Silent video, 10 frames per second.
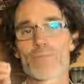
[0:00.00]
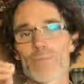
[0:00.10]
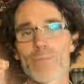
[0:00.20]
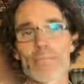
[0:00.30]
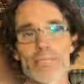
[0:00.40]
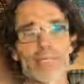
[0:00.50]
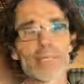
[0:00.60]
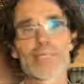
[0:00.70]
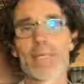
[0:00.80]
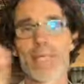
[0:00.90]

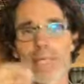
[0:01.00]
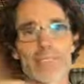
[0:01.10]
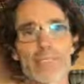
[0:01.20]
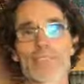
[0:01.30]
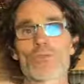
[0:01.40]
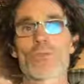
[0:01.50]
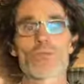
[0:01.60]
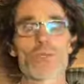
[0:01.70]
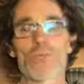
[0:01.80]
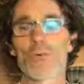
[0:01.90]
Incense and essential oils
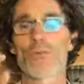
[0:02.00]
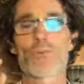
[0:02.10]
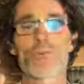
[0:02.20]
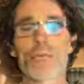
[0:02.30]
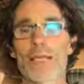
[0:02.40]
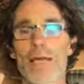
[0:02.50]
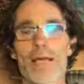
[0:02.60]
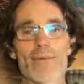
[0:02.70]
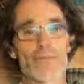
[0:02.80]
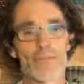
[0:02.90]
can both be
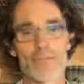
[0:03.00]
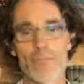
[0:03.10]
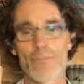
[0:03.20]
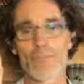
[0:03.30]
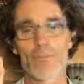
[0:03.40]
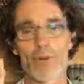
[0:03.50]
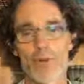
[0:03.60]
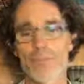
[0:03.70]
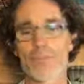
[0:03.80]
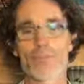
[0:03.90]
have
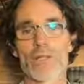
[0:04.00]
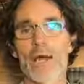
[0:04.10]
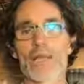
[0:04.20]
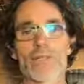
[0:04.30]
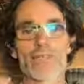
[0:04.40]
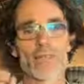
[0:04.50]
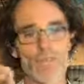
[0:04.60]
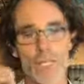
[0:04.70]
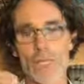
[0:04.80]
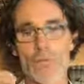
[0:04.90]
artificial additives, so
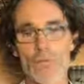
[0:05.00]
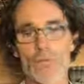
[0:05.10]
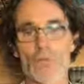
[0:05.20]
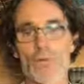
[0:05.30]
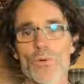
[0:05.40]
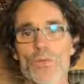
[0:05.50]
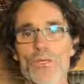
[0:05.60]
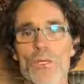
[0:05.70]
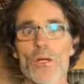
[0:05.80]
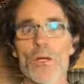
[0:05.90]
get a pure source.